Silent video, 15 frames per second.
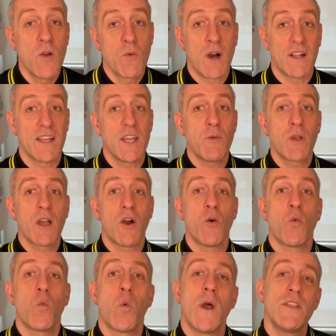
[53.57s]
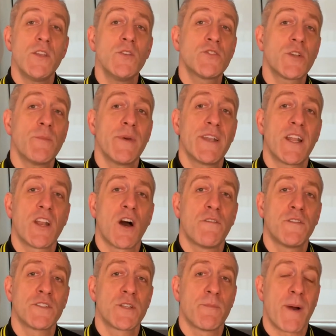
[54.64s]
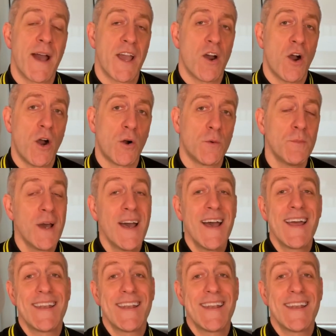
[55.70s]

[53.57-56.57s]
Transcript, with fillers: Well, here we go. When you submit an offer to buy a home,